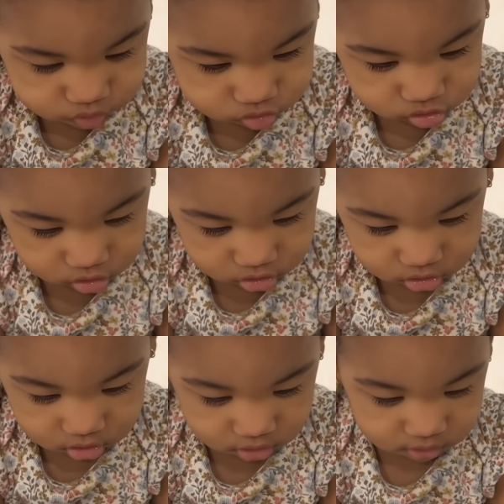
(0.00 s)
Sing it,
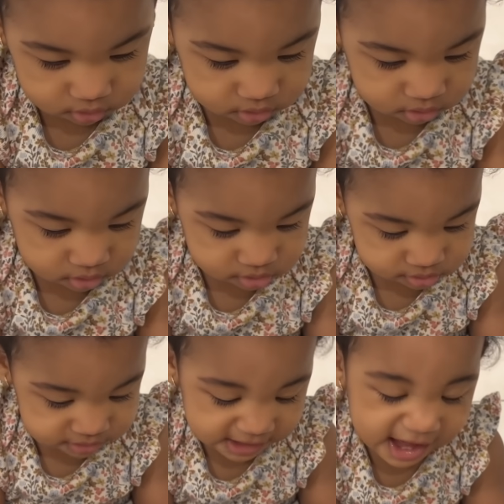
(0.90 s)
mommy.
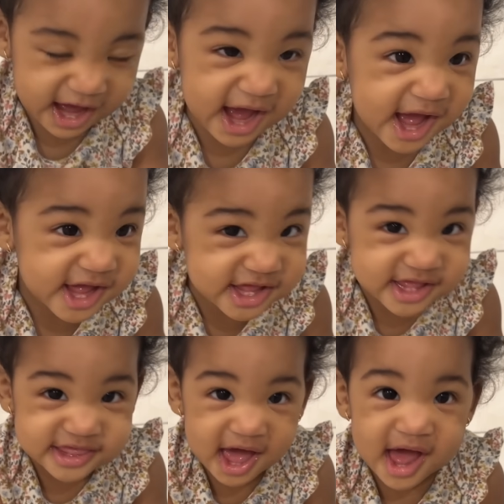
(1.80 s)
H,
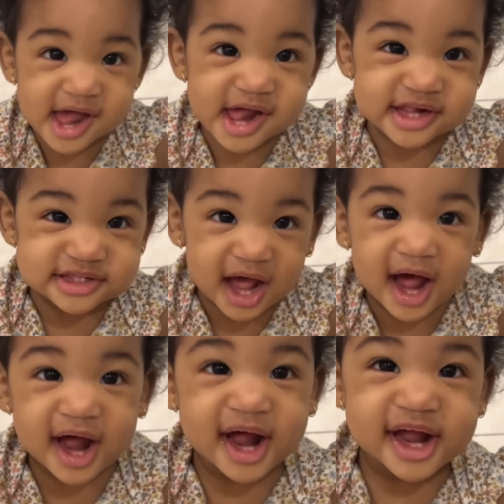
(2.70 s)
I, J,
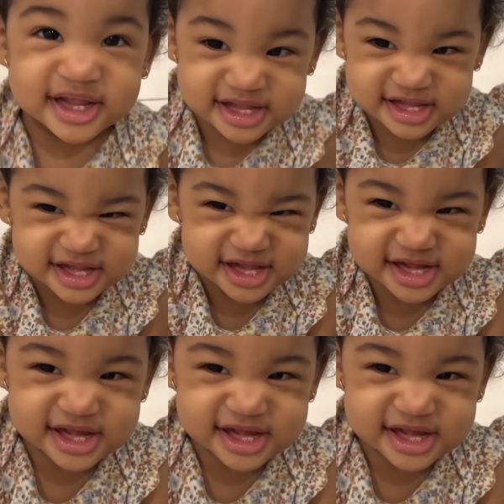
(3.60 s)
K,